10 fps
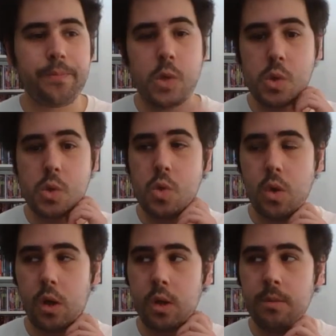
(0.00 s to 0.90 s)

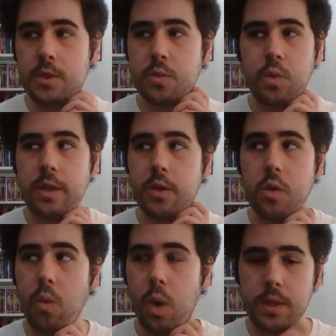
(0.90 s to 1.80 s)
do almost whatever
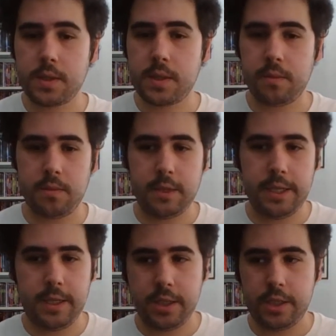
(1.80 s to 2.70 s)
you want
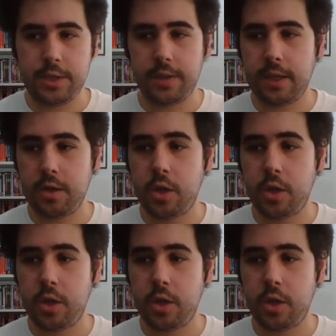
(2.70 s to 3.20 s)
by shooting car.